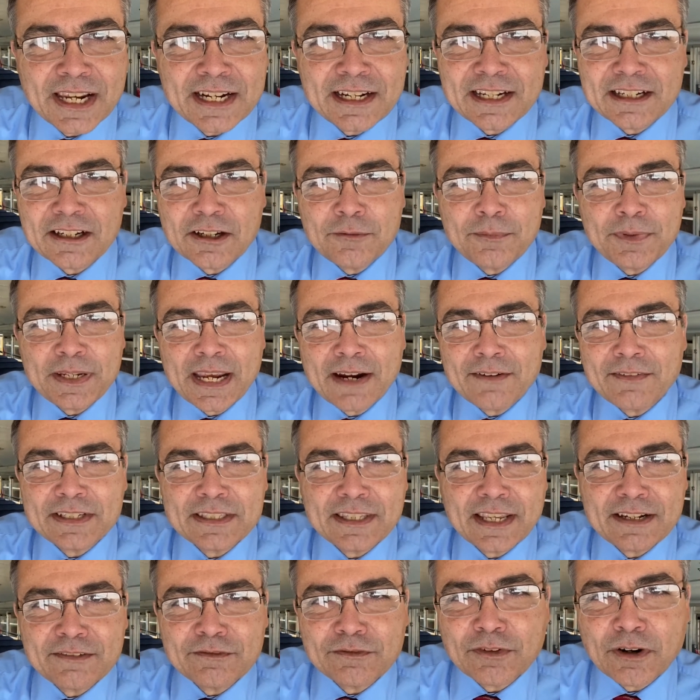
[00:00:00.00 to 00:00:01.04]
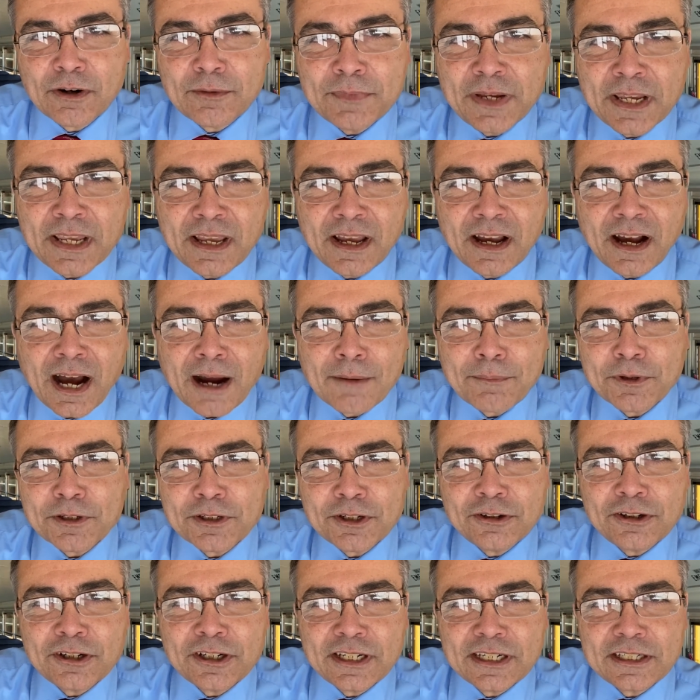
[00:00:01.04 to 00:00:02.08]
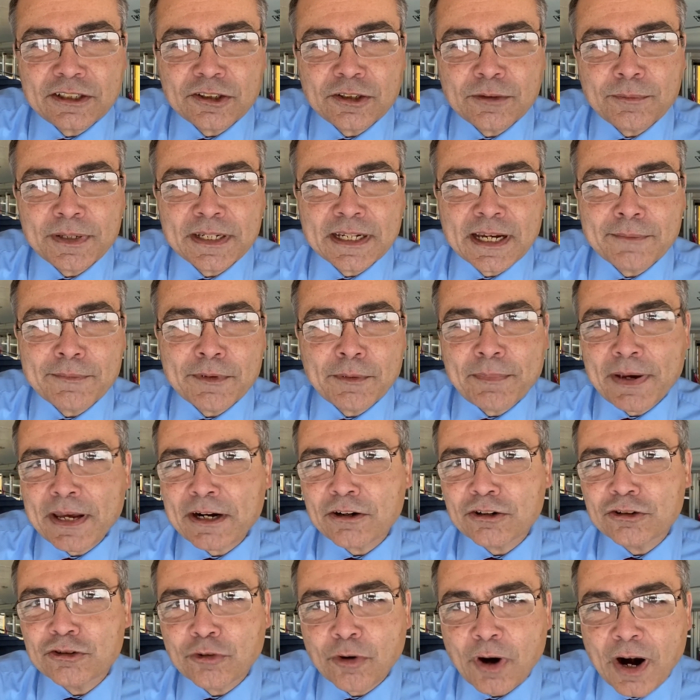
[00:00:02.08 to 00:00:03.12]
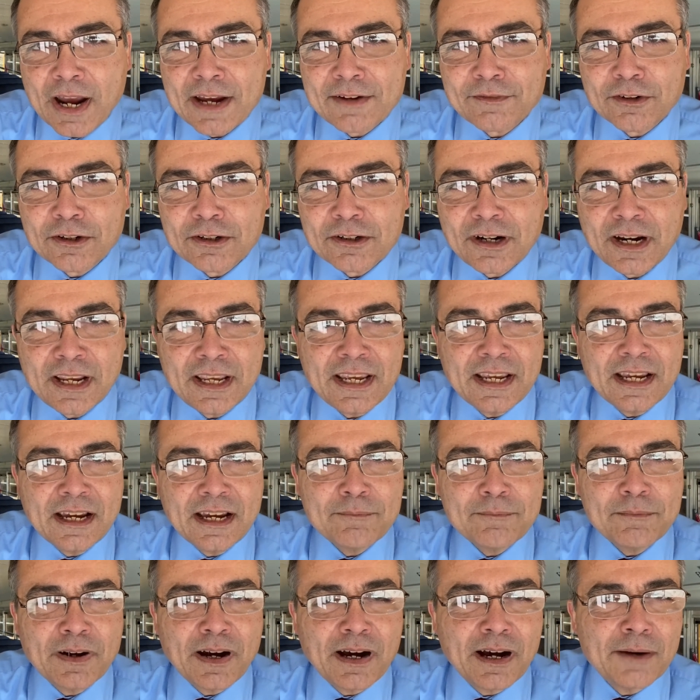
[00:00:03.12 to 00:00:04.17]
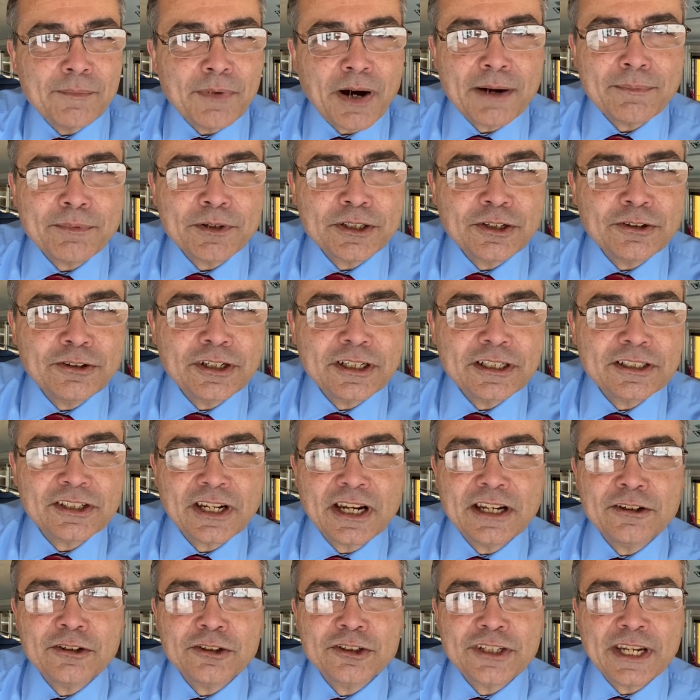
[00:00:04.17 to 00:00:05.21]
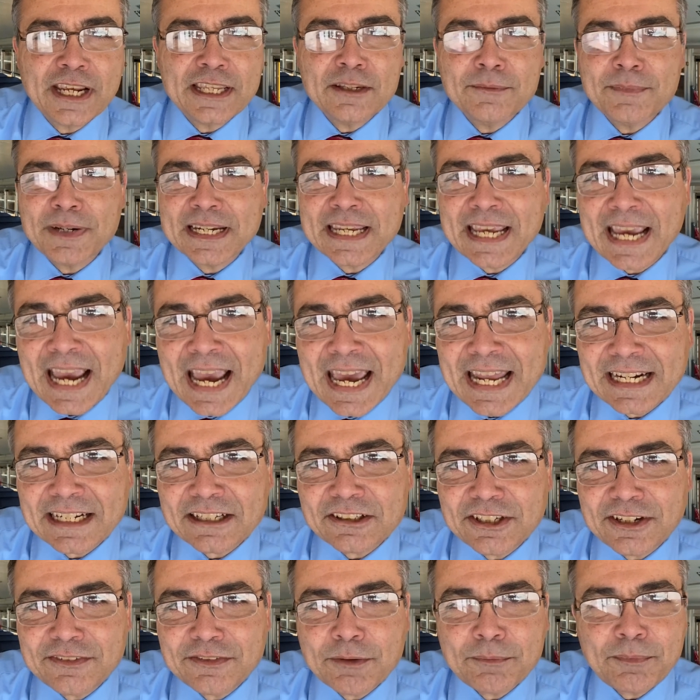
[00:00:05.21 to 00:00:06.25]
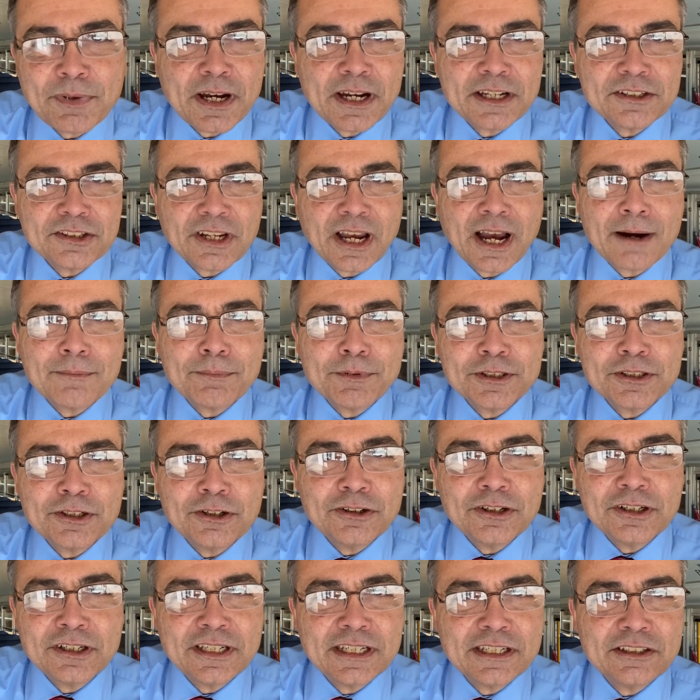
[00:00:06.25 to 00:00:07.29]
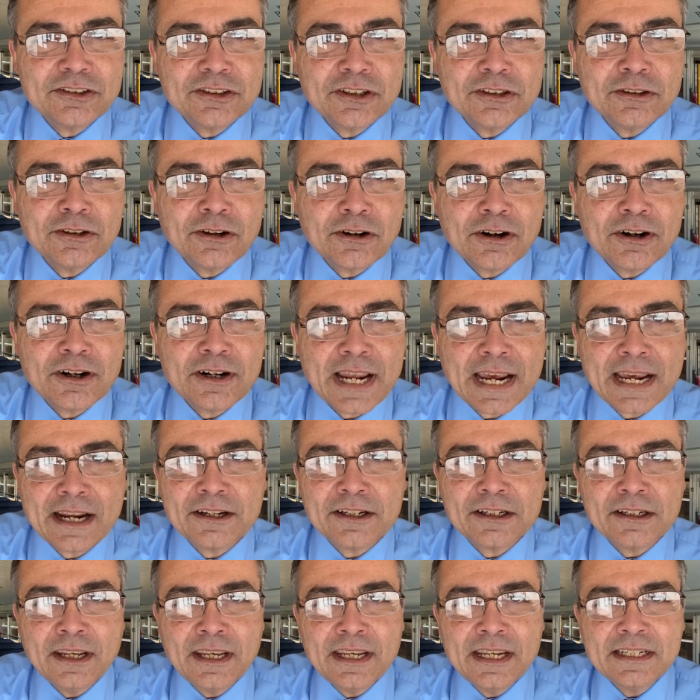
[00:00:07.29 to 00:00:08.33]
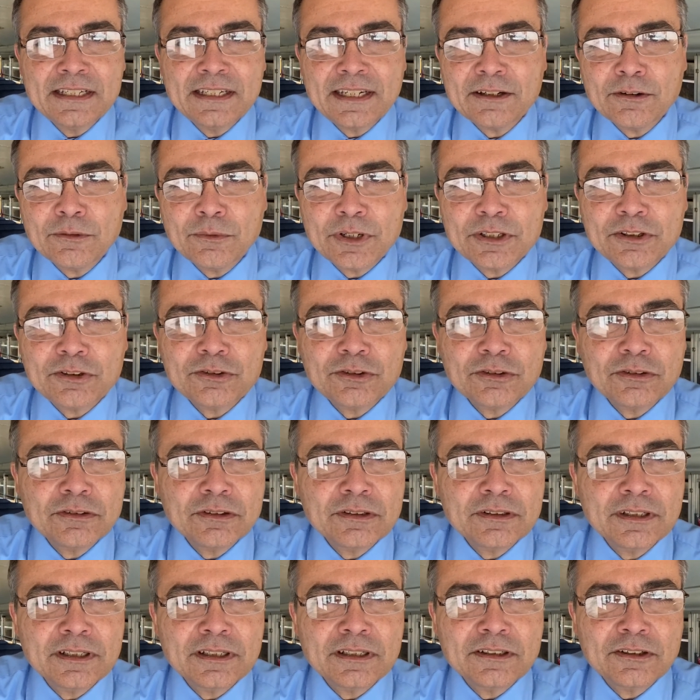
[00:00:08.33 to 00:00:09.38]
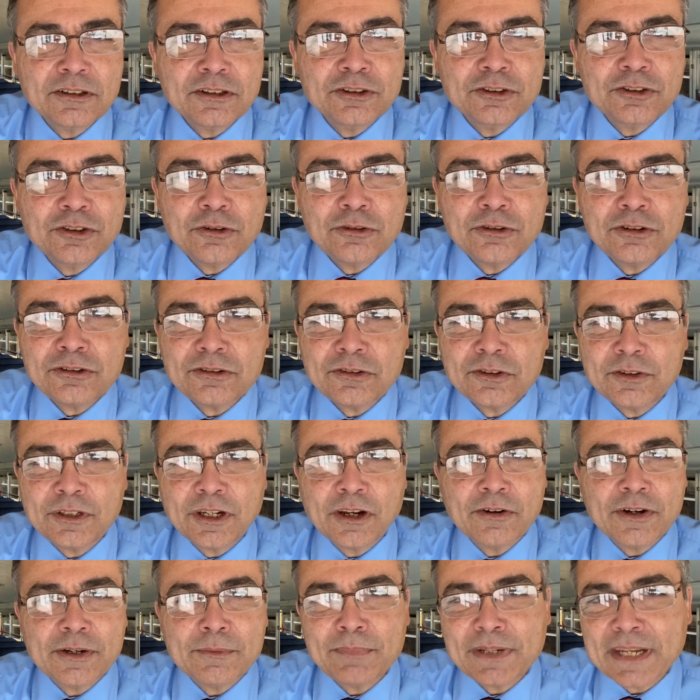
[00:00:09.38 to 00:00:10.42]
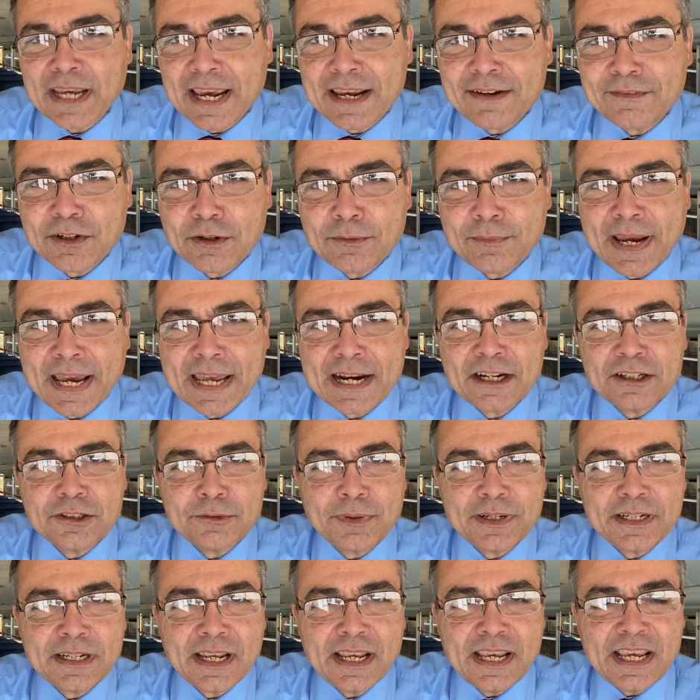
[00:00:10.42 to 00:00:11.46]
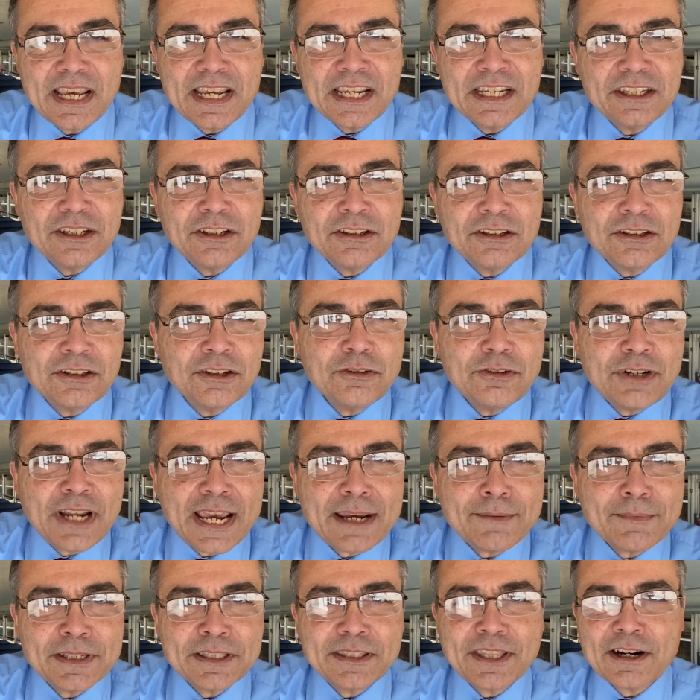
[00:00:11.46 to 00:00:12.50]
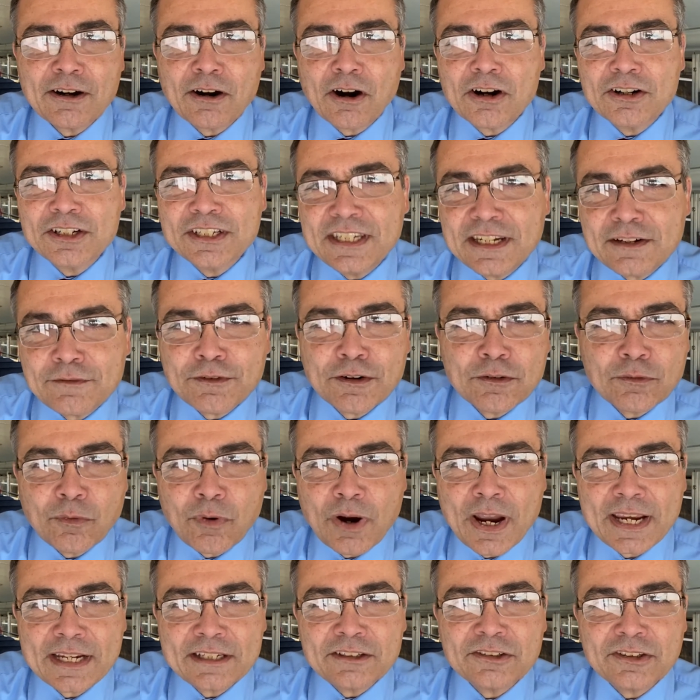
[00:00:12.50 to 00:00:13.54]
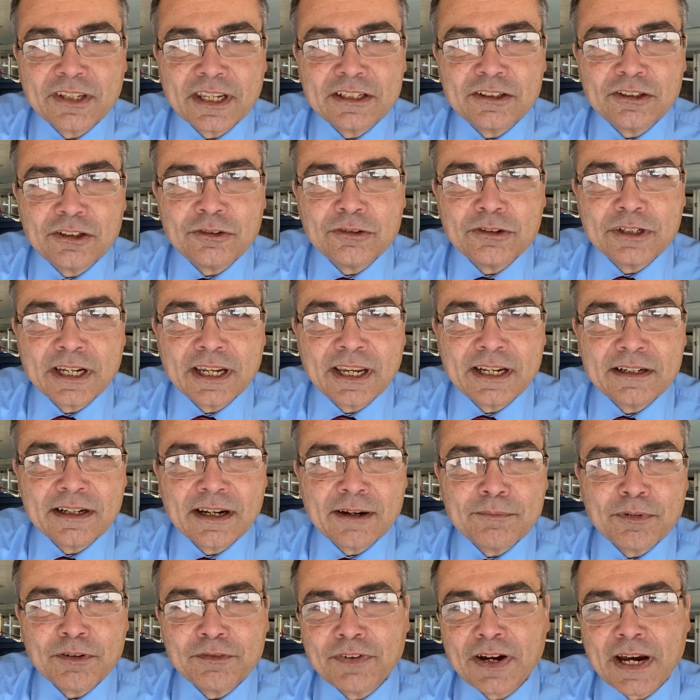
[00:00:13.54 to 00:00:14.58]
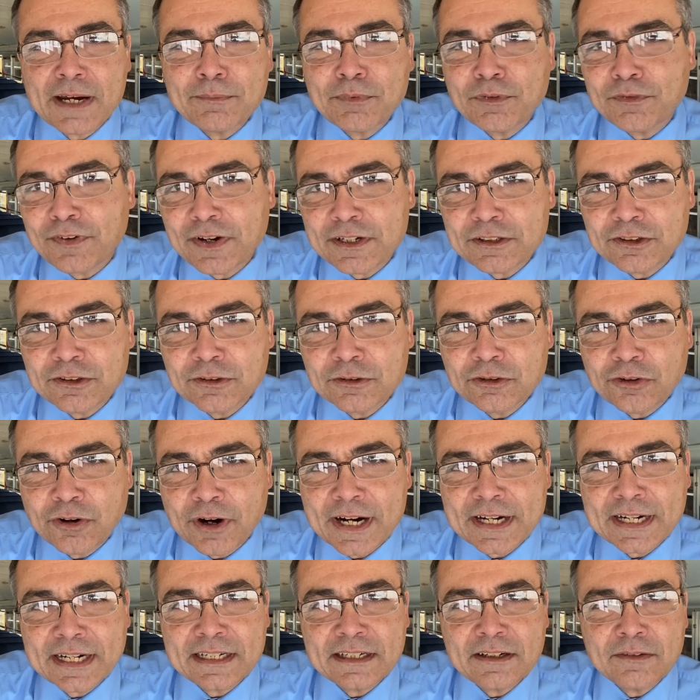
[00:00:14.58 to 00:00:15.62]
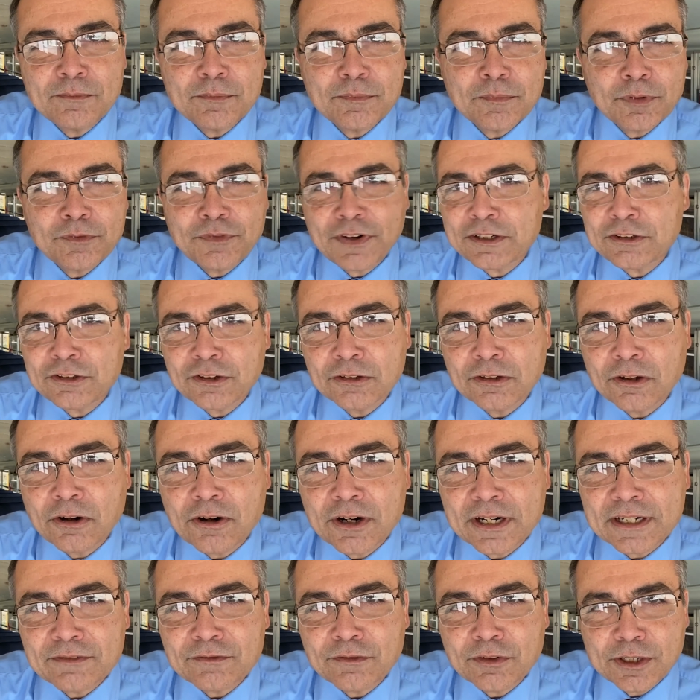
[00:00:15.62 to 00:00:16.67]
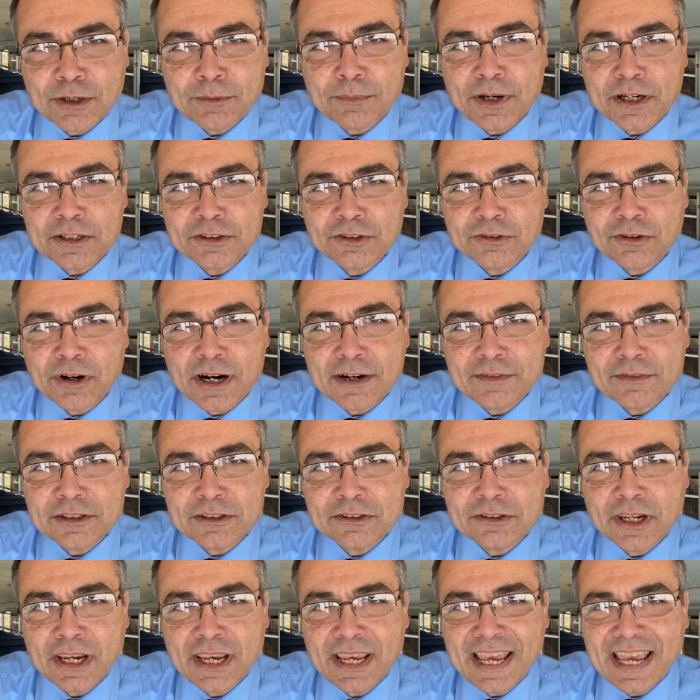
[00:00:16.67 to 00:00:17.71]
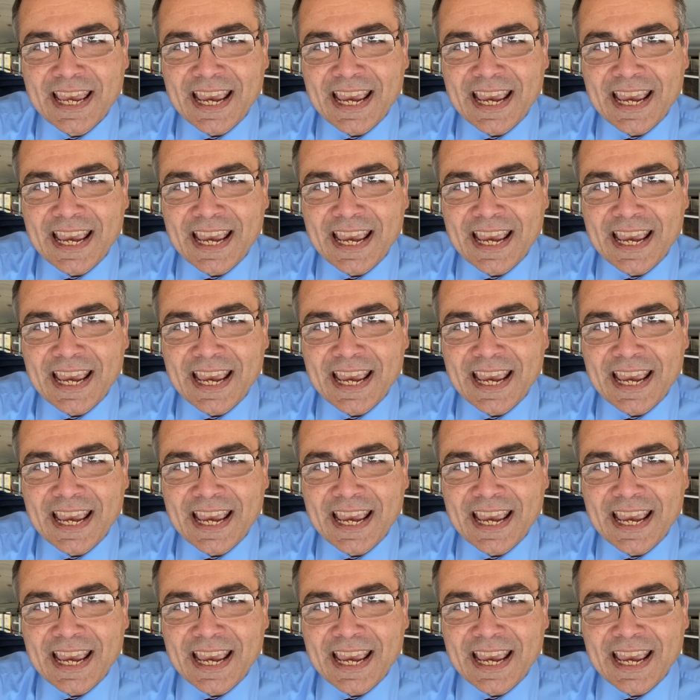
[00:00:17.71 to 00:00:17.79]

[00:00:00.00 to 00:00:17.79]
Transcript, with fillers: And it could be everything from opportunities to become a better driver, um, opportunities to understand the mechanics of the bus, opportunities to learn how to deal with the students, you know, in behavior management, you, you name it, there are different ways that you can uh, provide professional training, professional learning for your bus drivers.